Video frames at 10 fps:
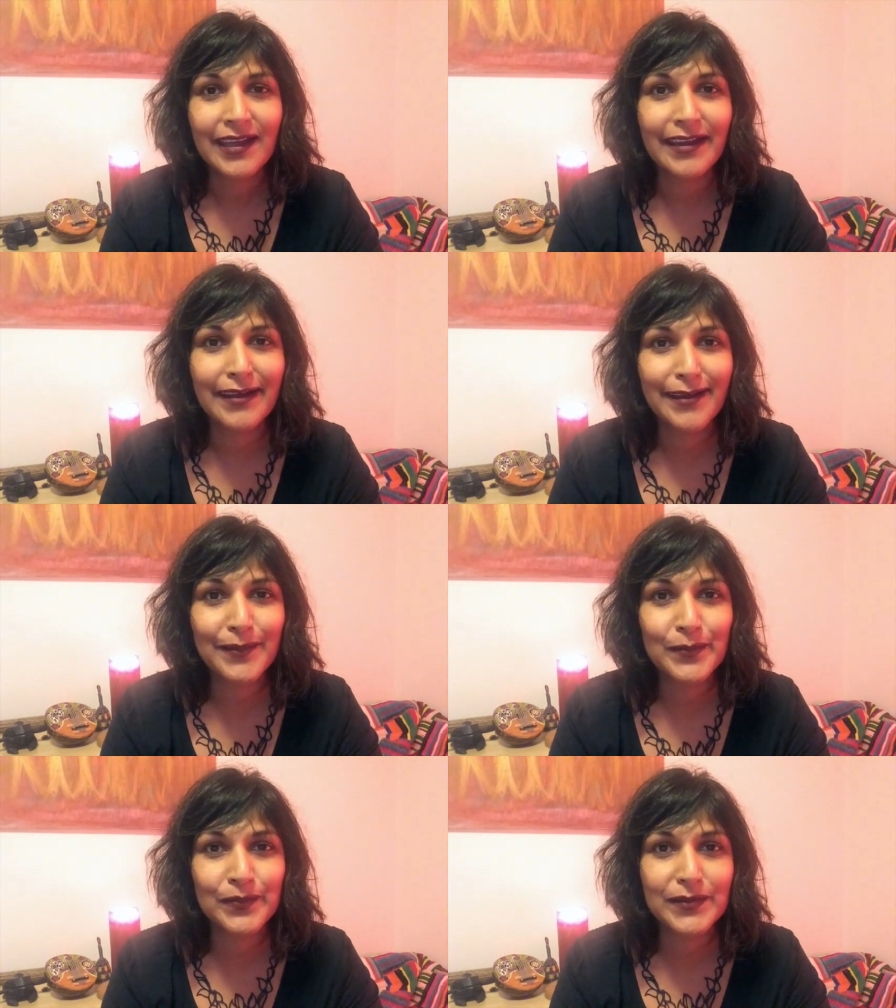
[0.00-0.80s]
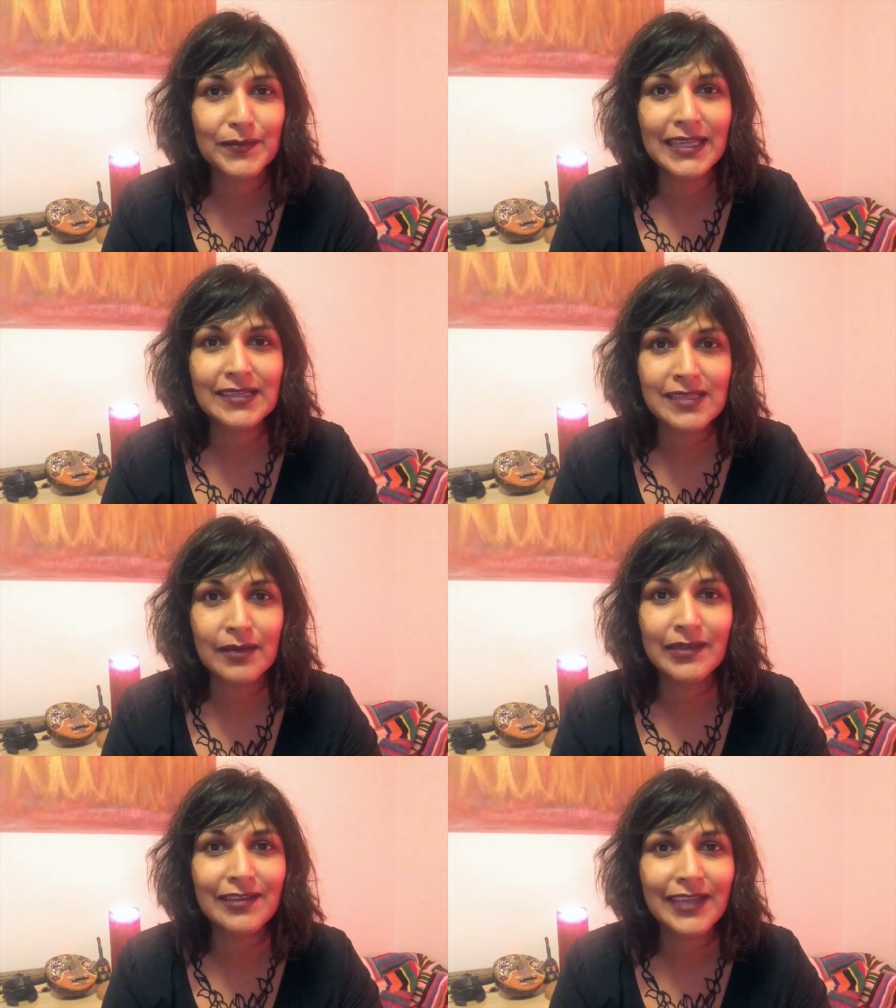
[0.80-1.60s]
Um, the place that
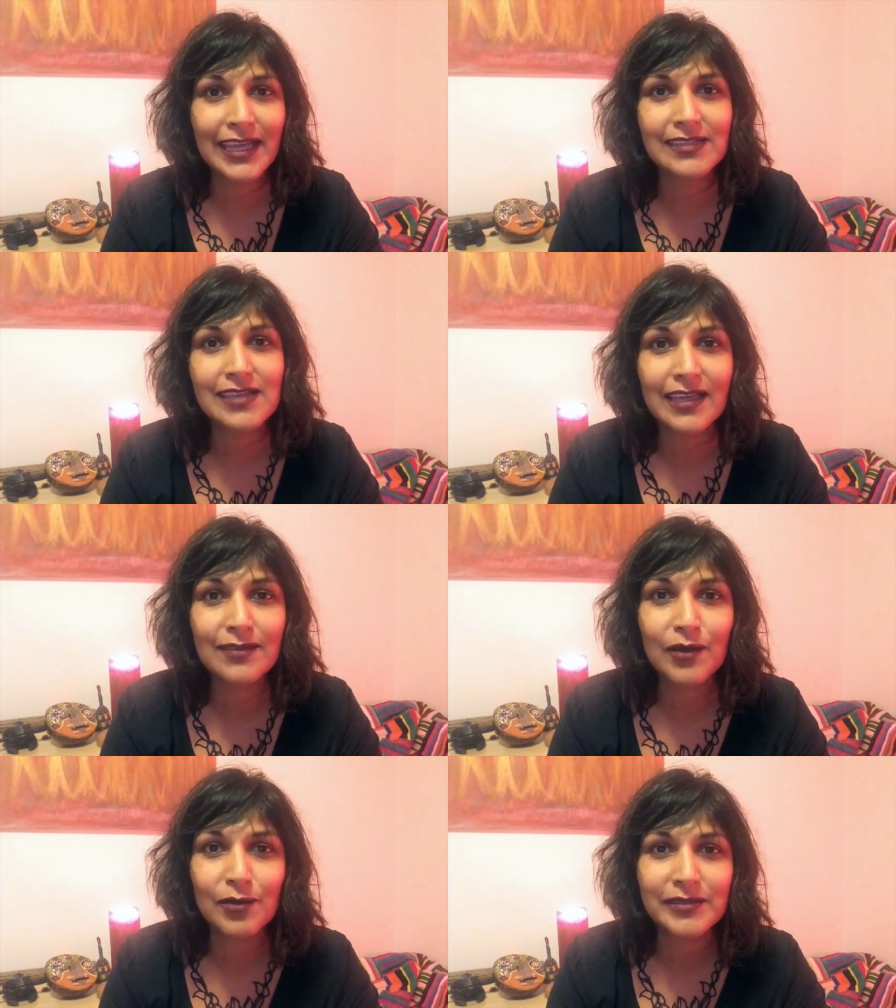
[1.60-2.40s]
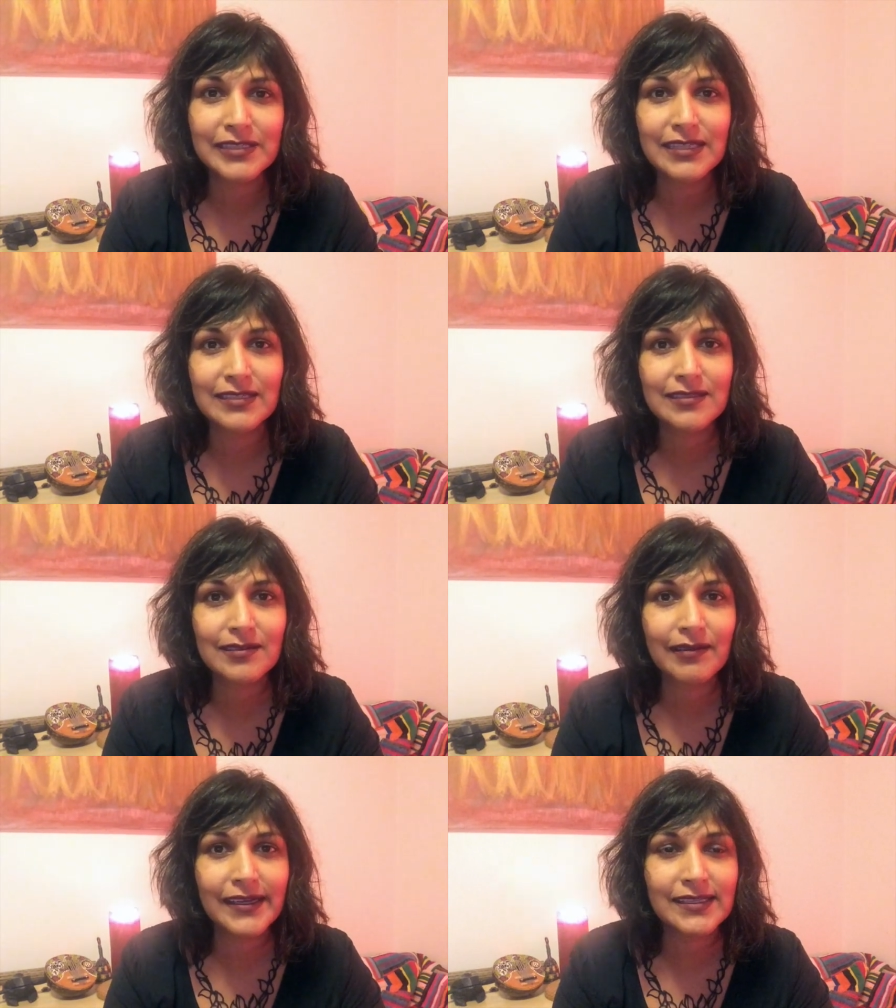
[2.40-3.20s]
I'm living at at the moment is
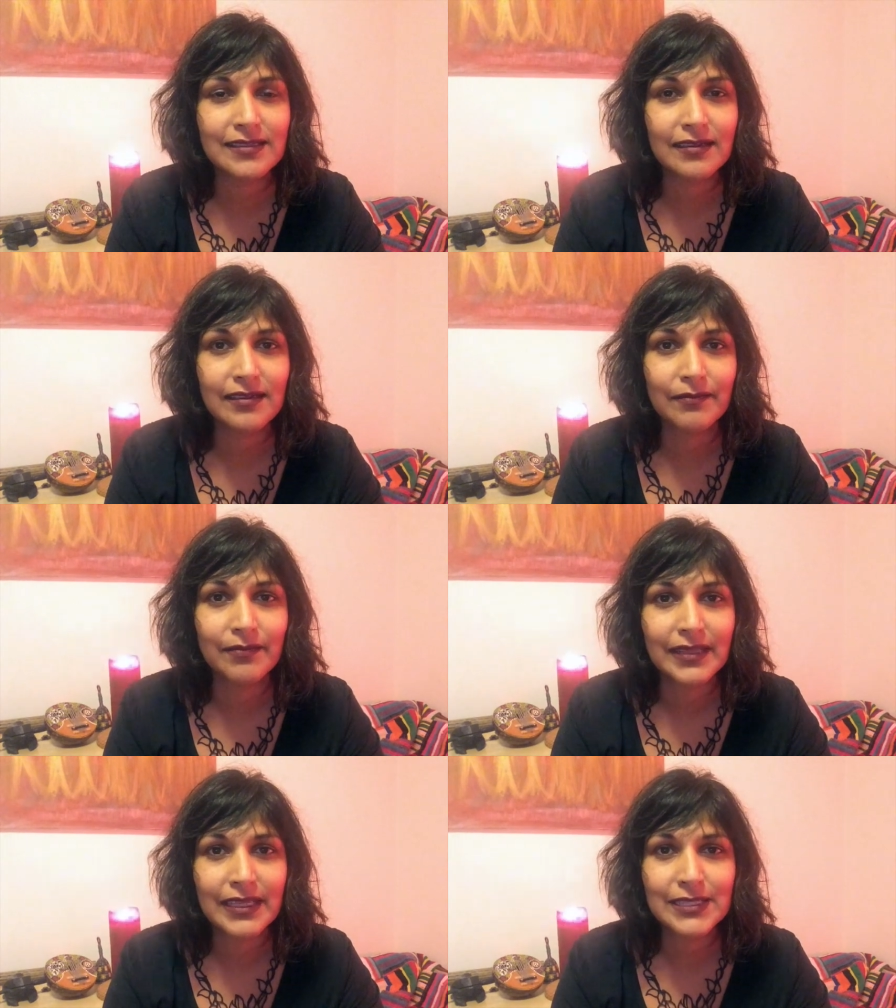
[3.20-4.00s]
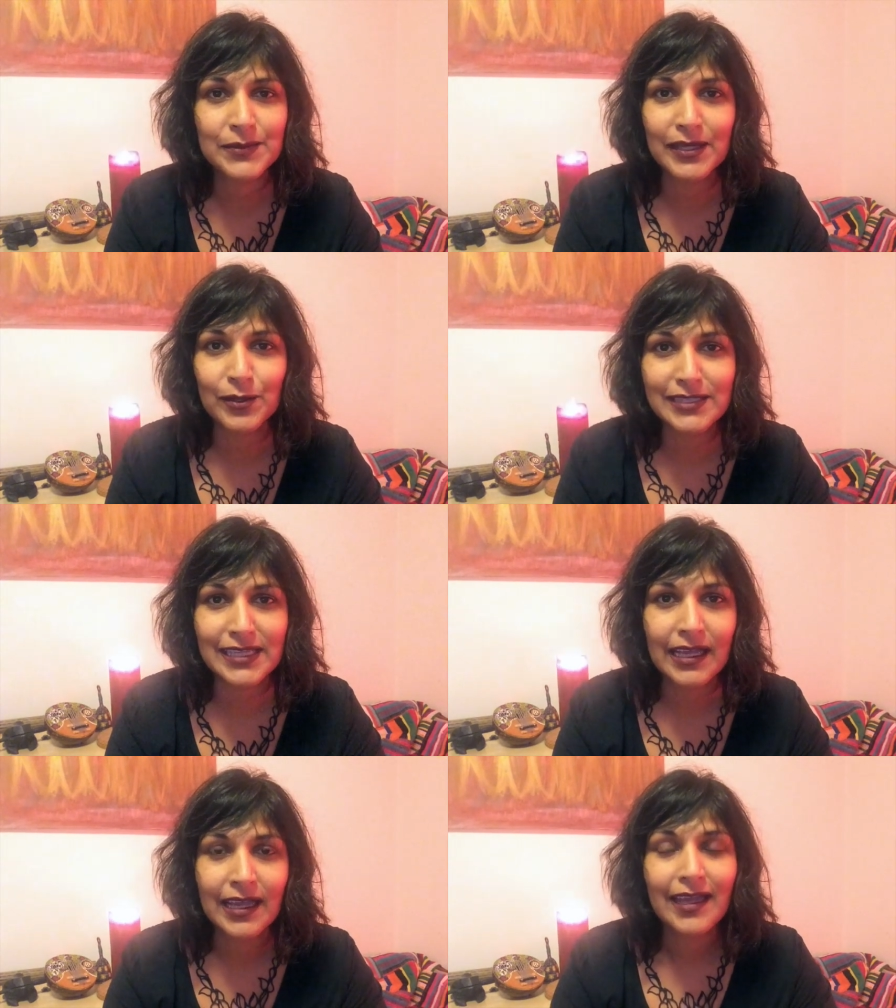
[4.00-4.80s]
quite um, it's quite noisy,